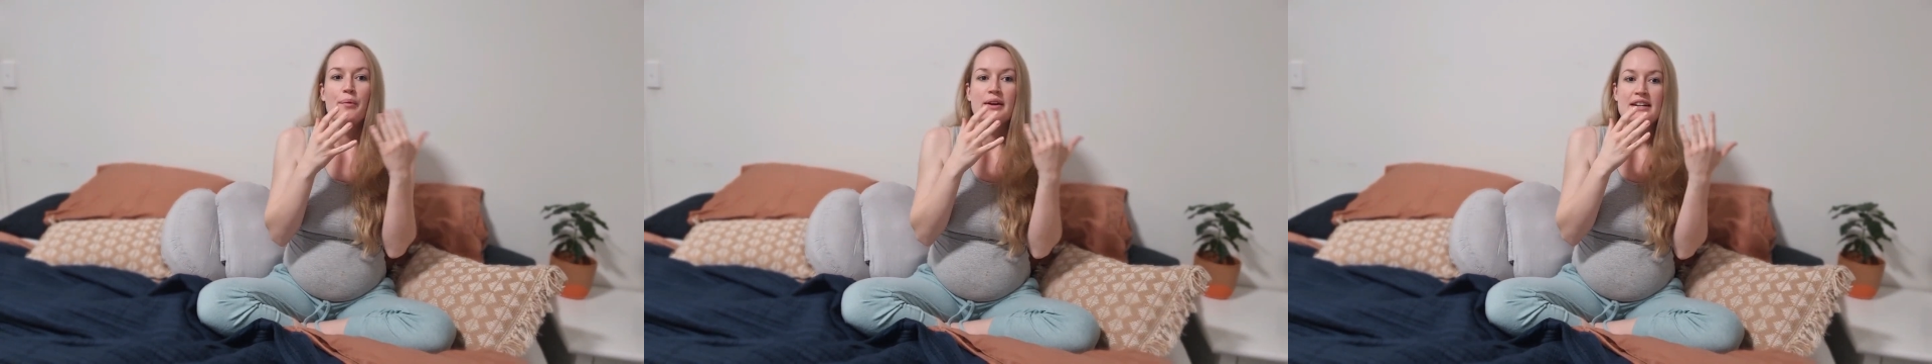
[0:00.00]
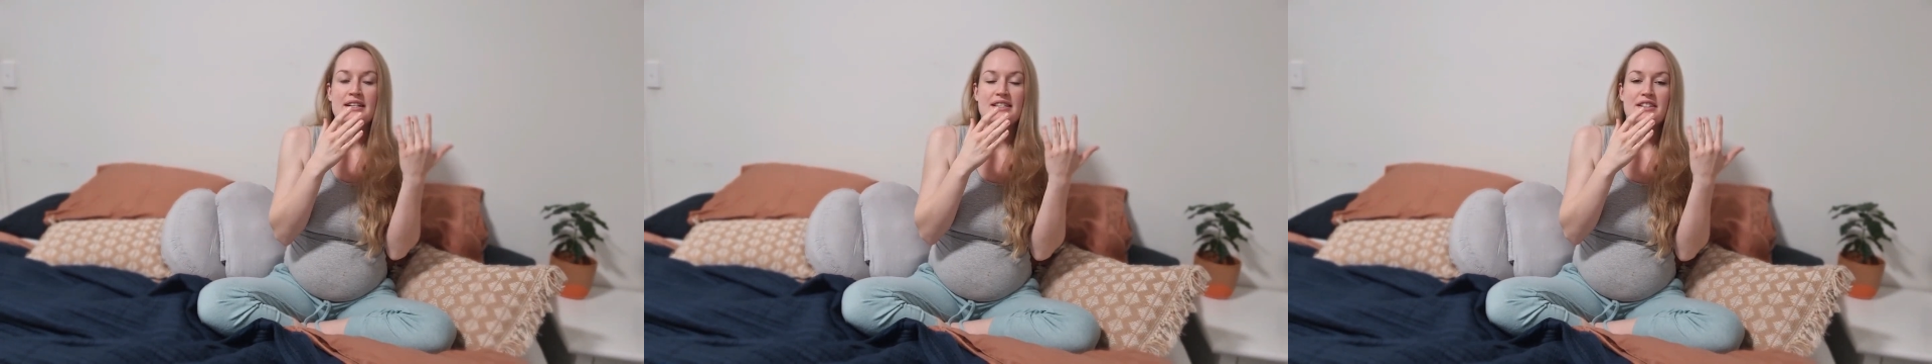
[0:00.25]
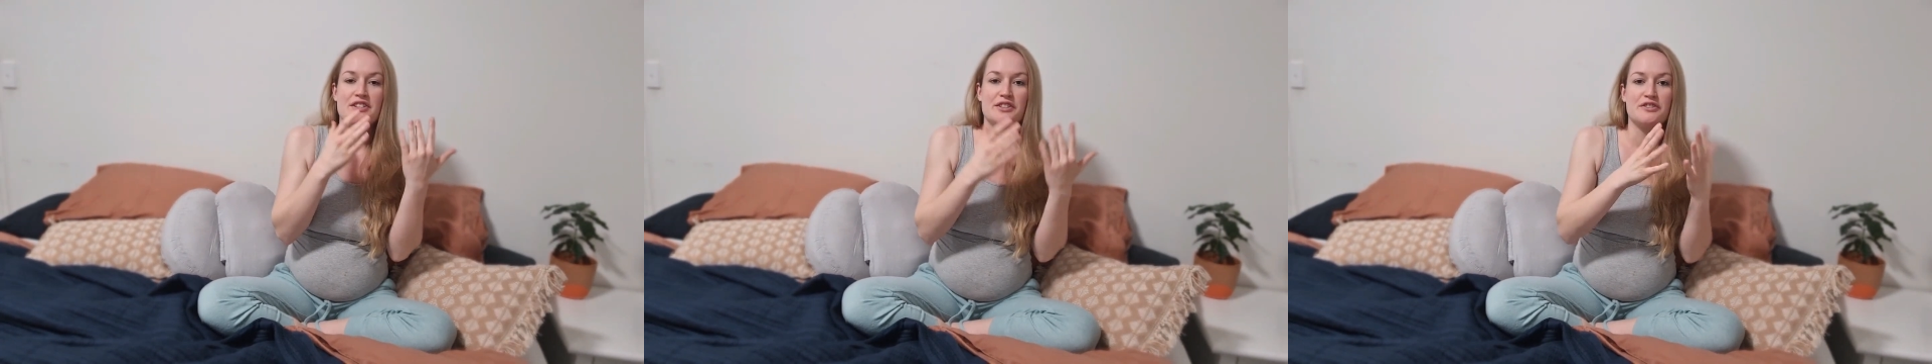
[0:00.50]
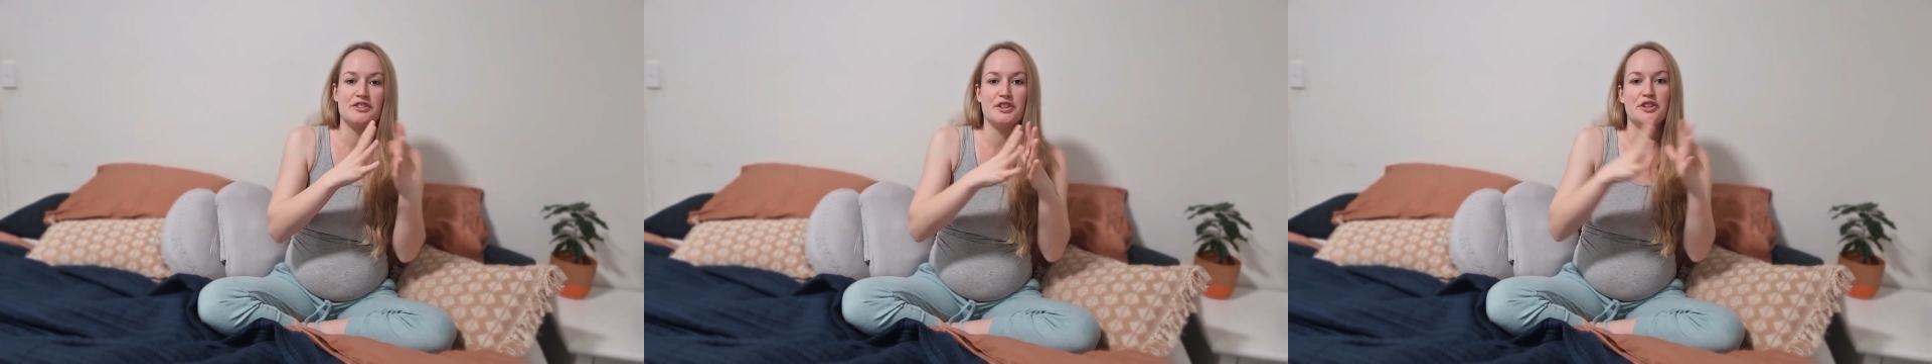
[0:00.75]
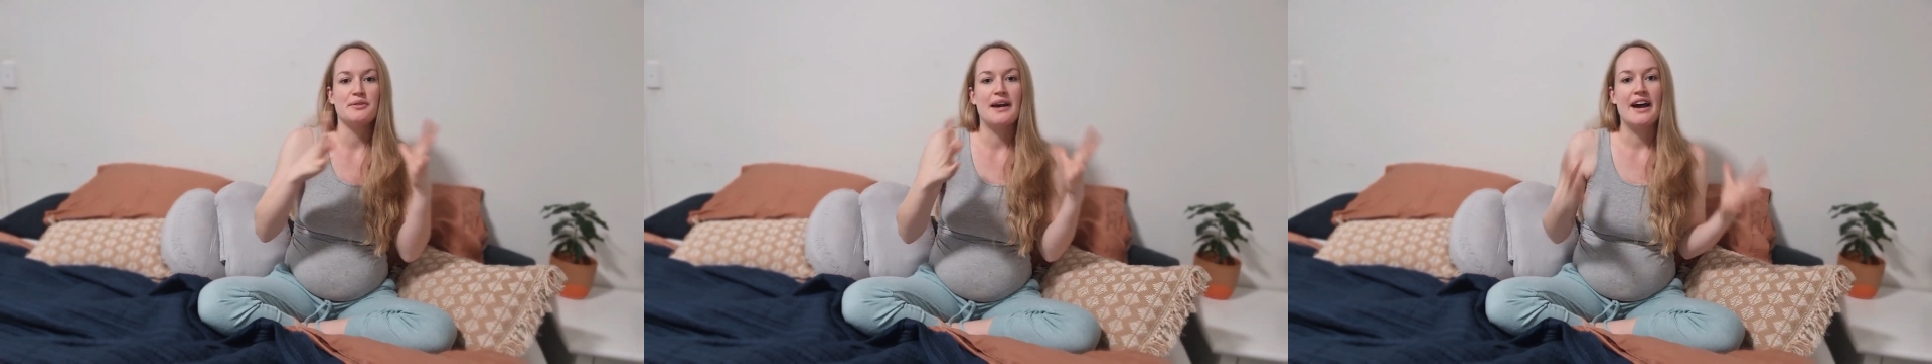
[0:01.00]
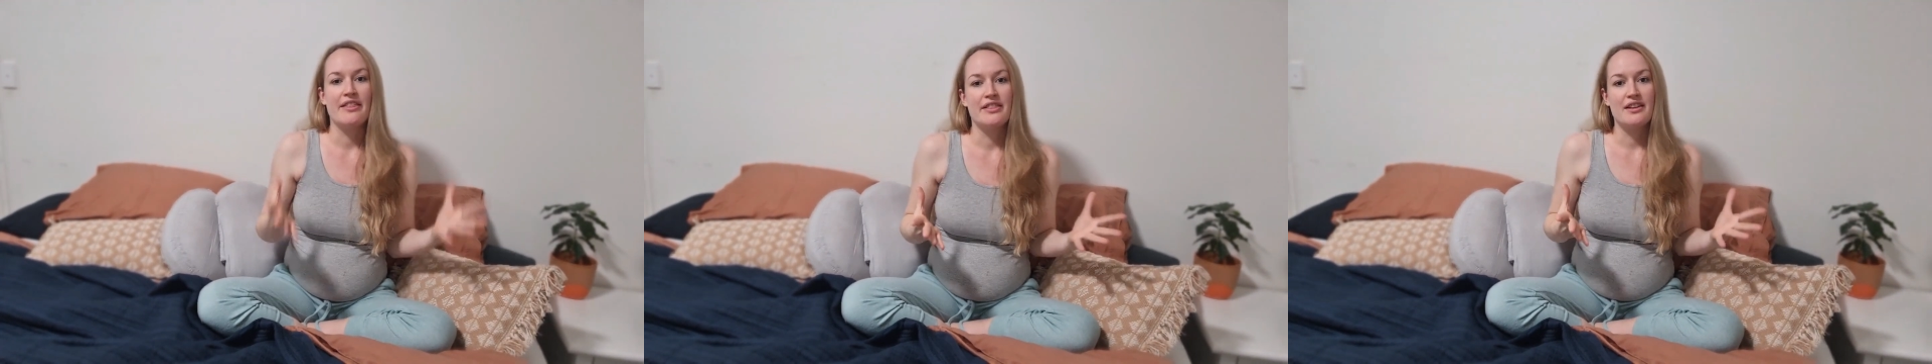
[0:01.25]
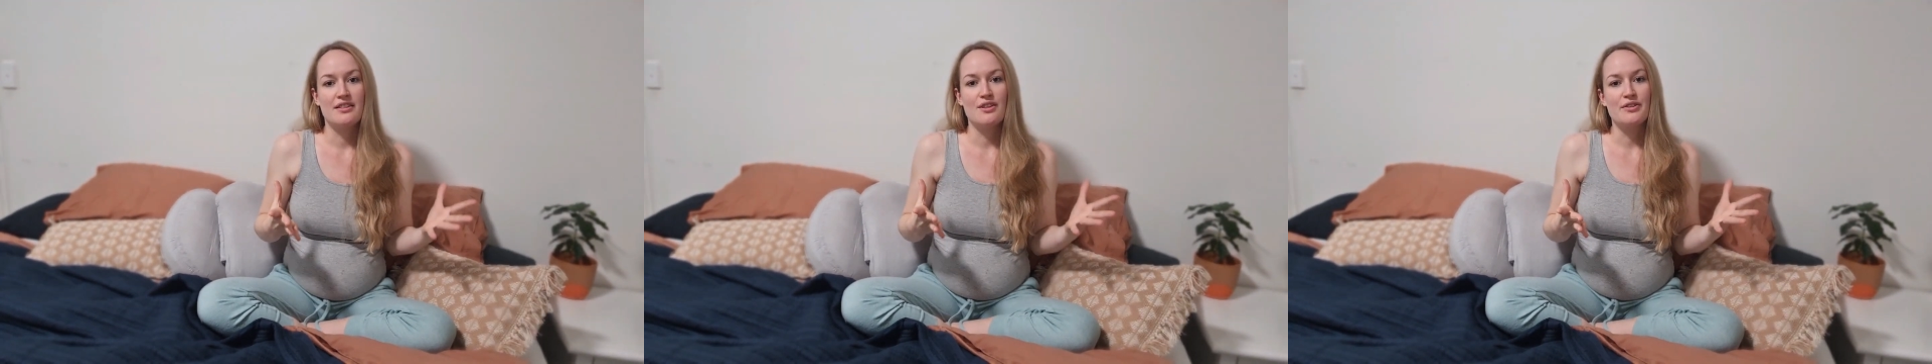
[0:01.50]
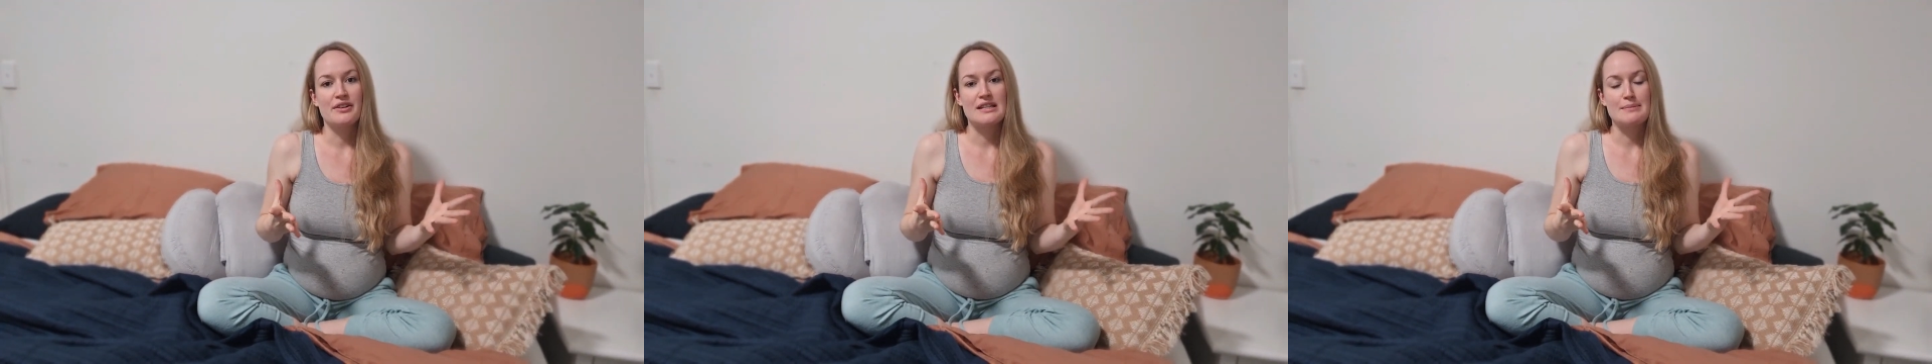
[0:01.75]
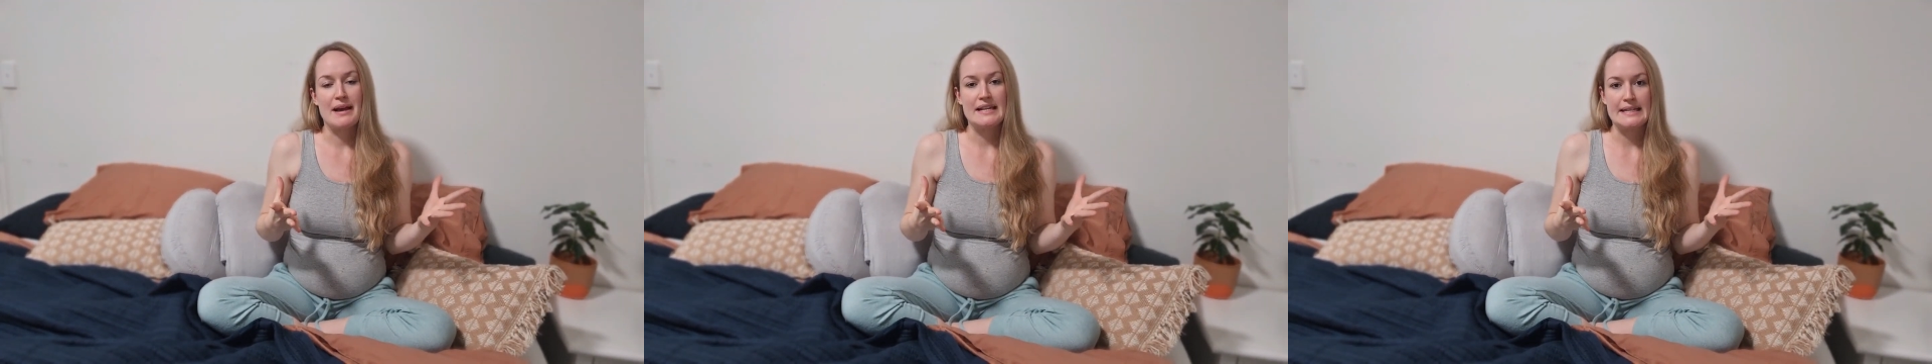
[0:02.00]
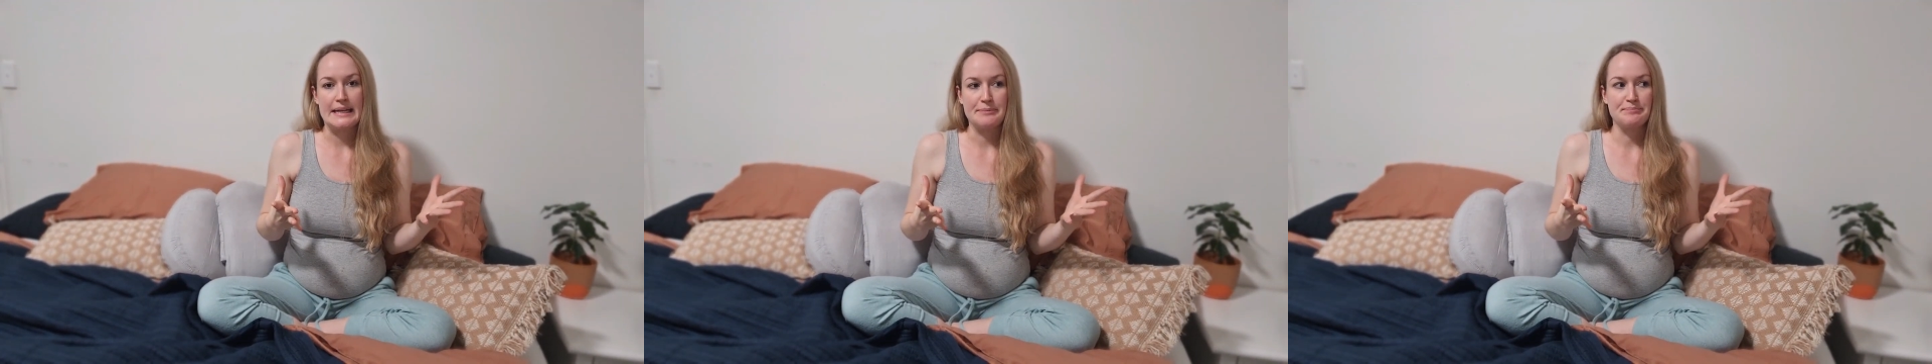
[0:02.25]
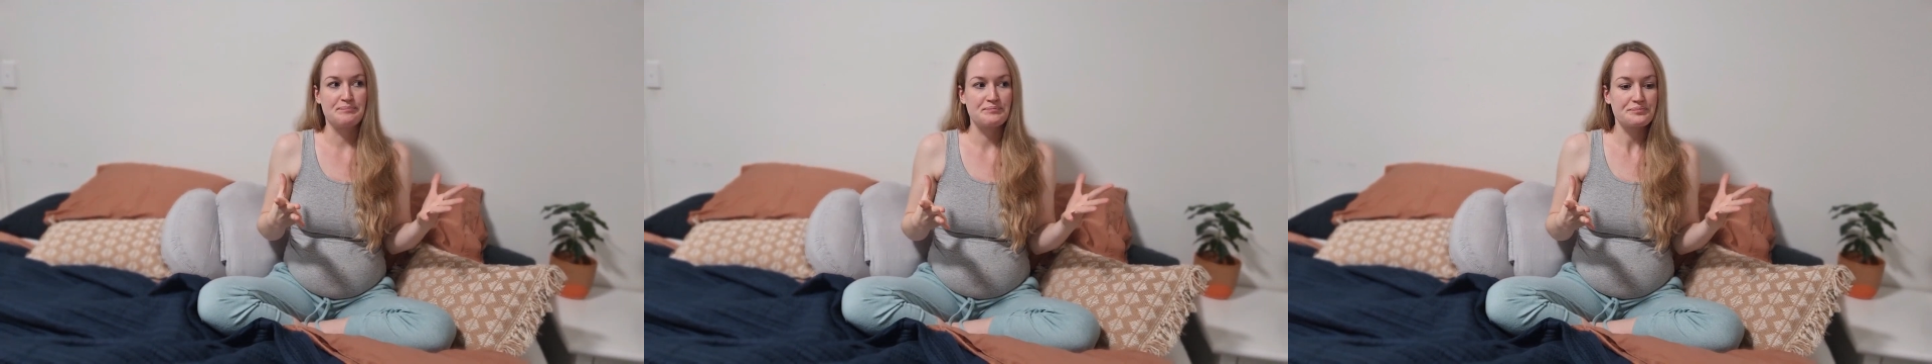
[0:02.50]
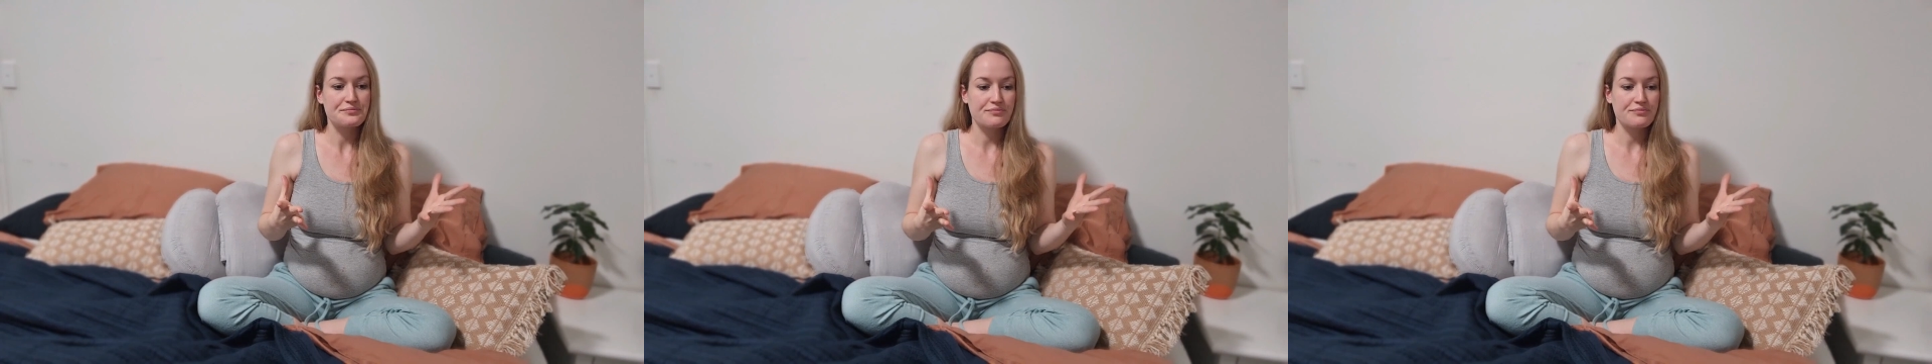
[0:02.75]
Whereas the children who had the longer spacing,